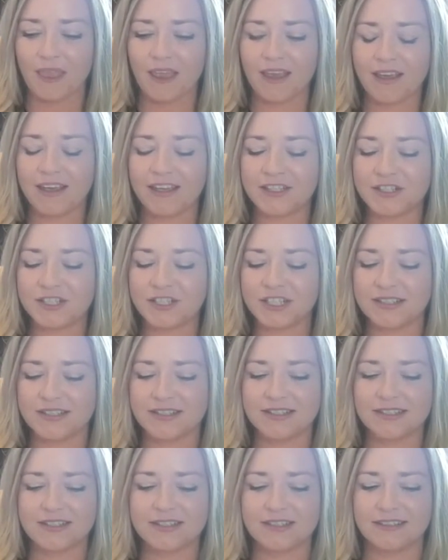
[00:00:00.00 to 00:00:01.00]
it
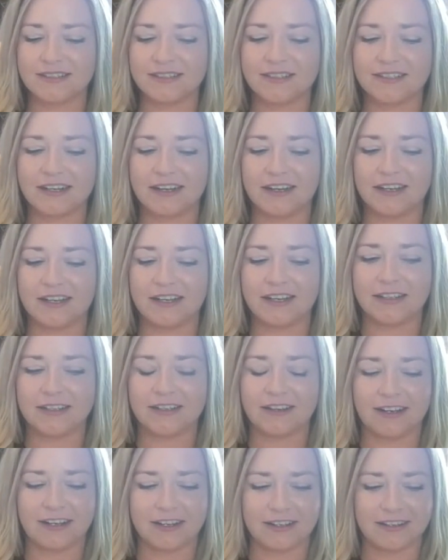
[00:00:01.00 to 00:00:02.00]
just
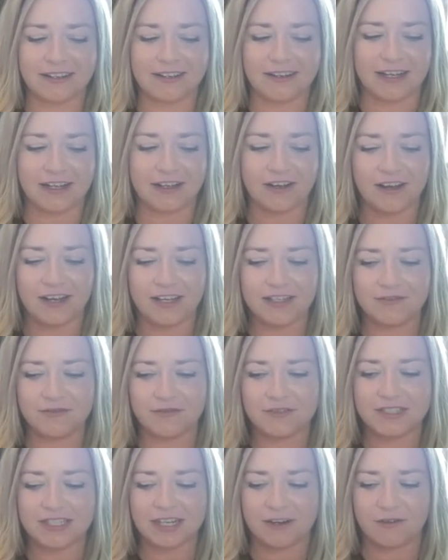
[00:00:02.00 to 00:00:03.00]
I kind
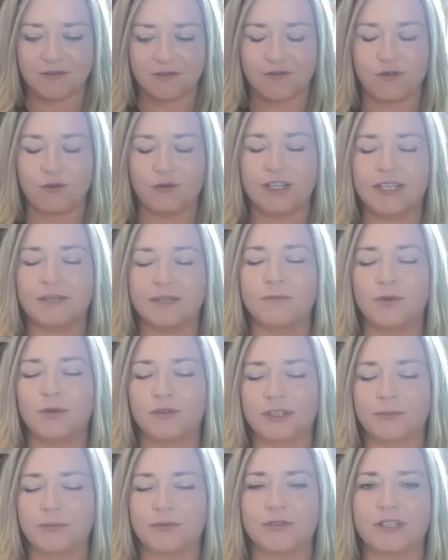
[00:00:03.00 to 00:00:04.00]
of started falling more
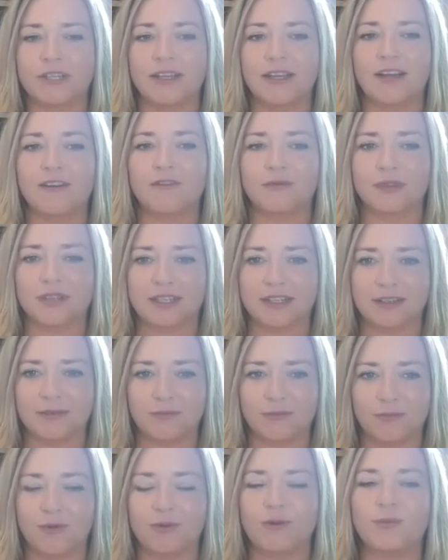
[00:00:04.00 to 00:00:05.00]
and more in love with it,
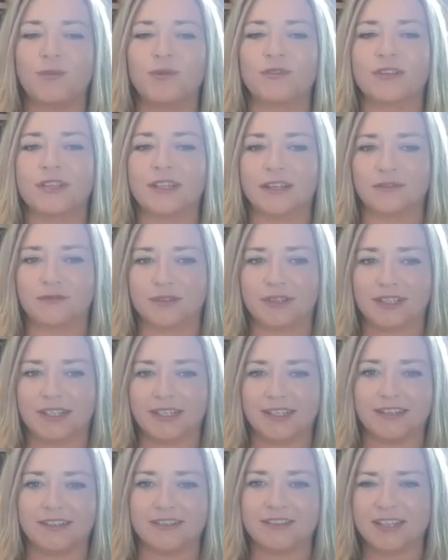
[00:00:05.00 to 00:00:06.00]
more and more in love with
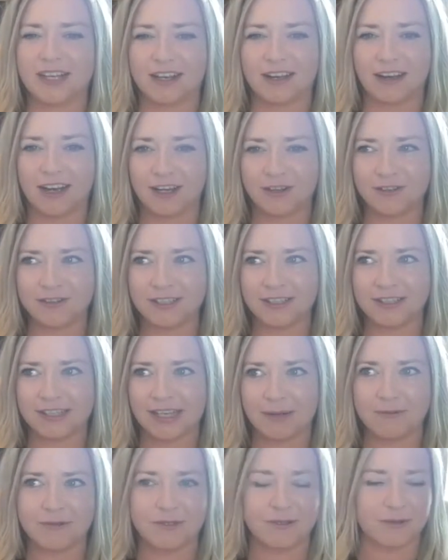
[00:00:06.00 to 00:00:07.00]
it. And I was like, I could
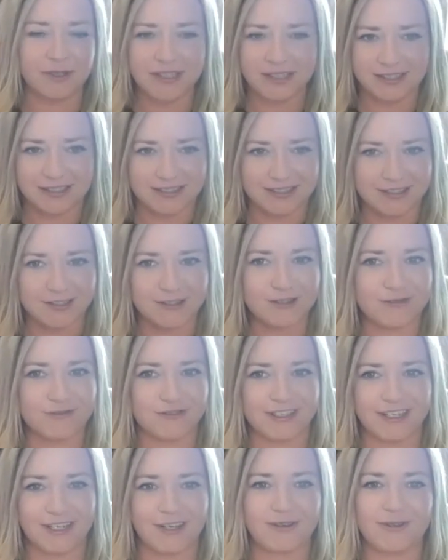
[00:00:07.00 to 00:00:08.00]
keep doing this. This is
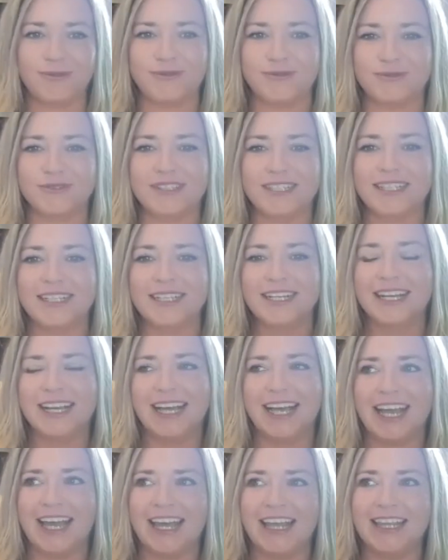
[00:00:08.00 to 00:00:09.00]
really cool.
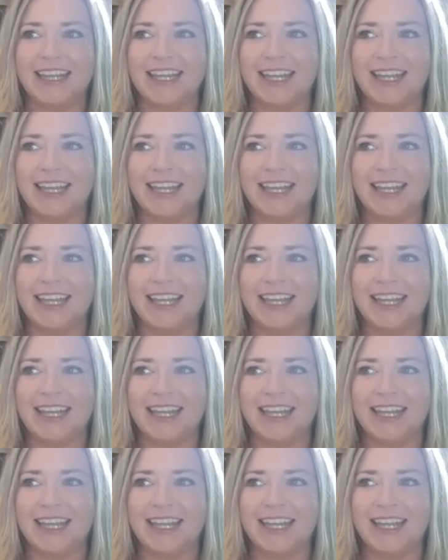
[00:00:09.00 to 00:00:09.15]
And